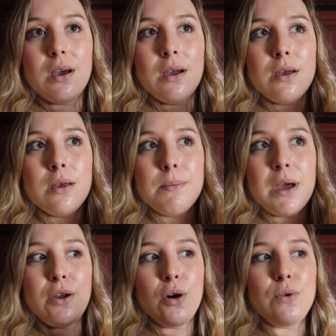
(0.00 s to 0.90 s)

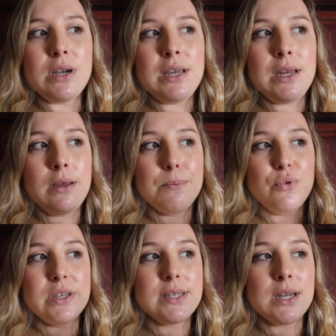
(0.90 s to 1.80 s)
I already
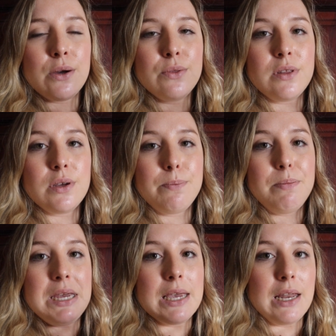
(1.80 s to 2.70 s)
printed out the
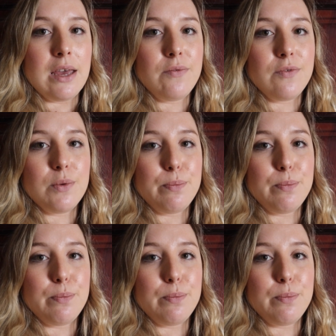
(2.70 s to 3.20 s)
PLF,